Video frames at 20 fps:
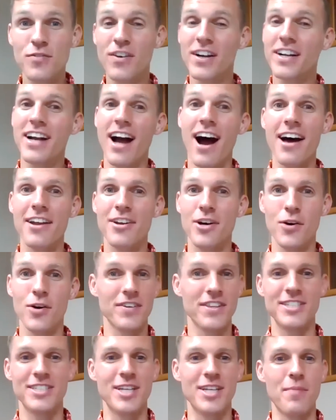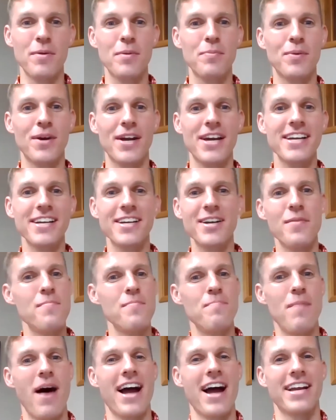you forgot, over the summer break,
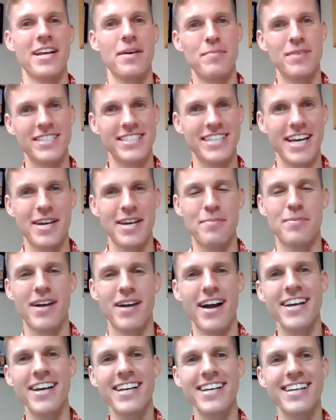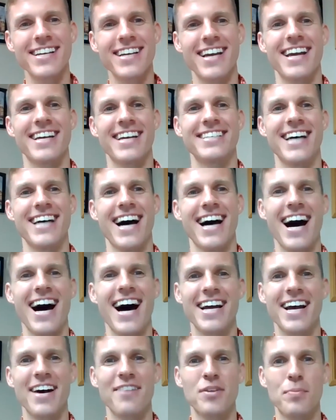my name is Gabe Gunning, and
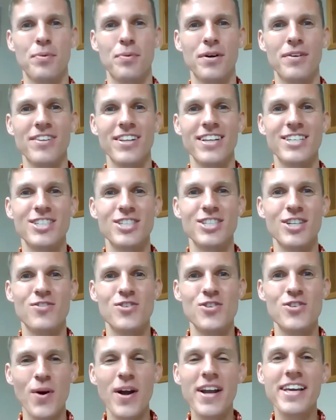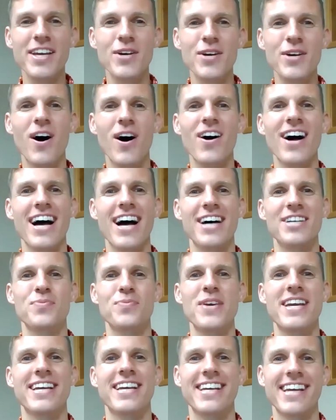I have the privilege of joining you all as
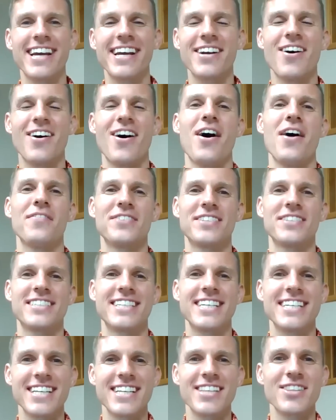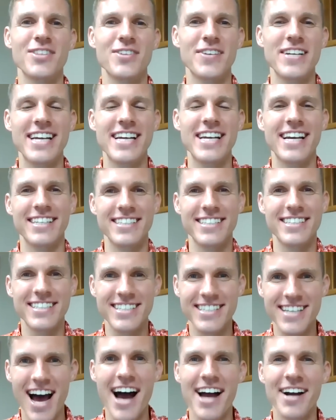we kick off Season 3 in
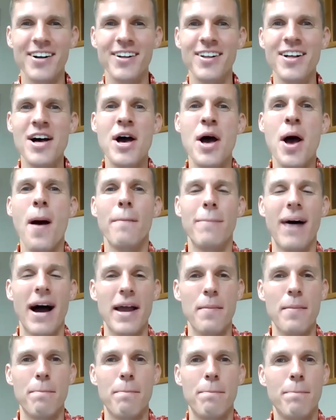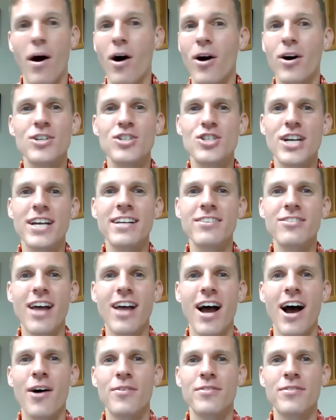style by barging
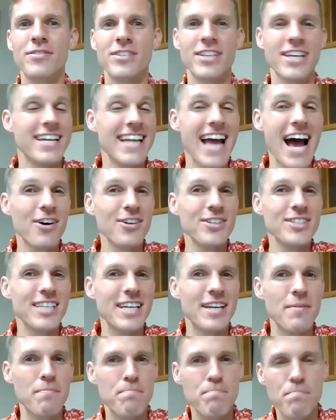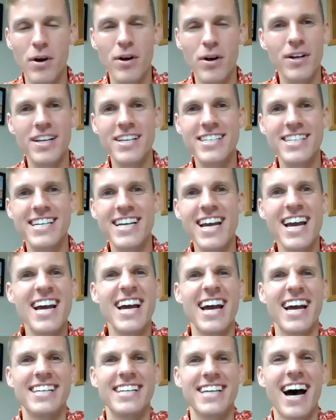down canals in Burgundy
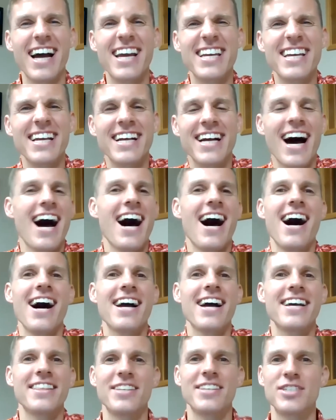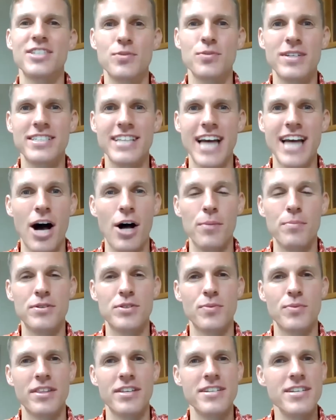and hiking high in the Swiss
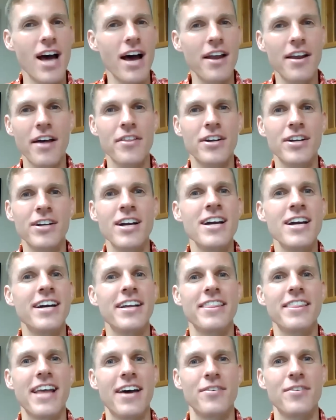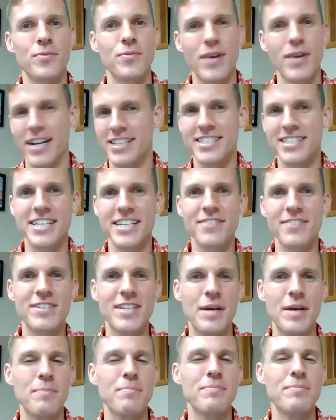Alps with none other than Rick
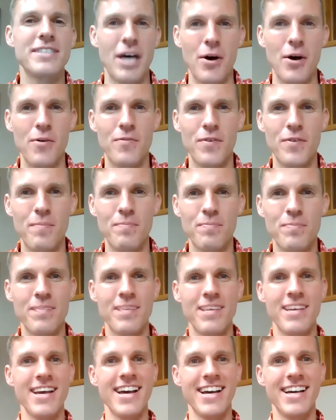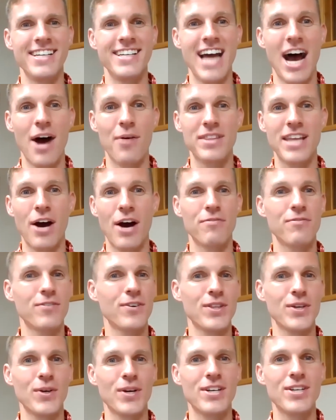Steves himself. Now, without
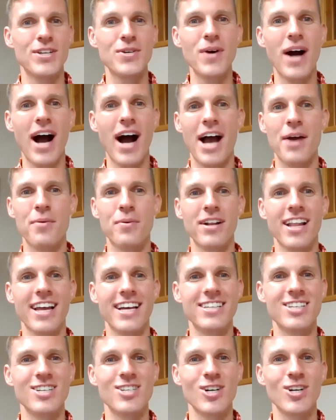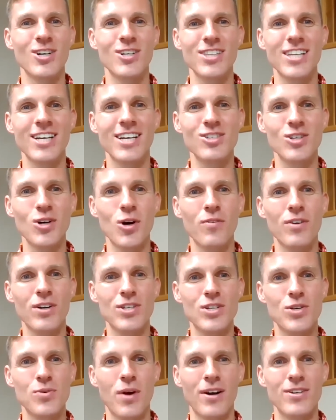further ado, I would like to turn things over
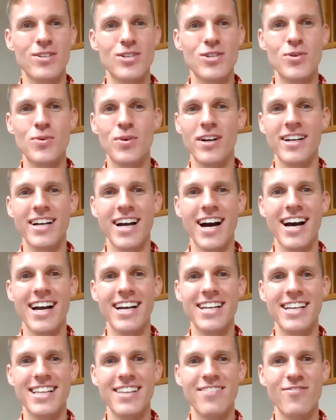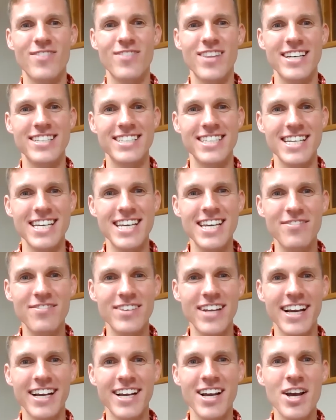to our tour guide this
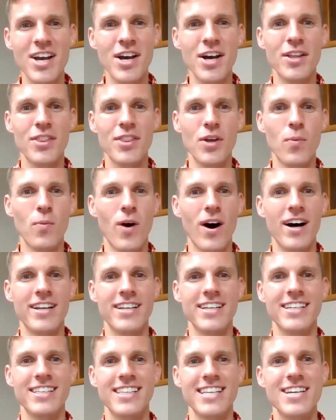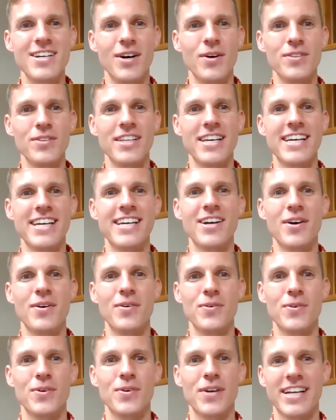evening, the one, the only
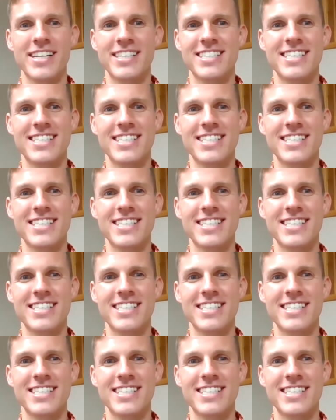Rick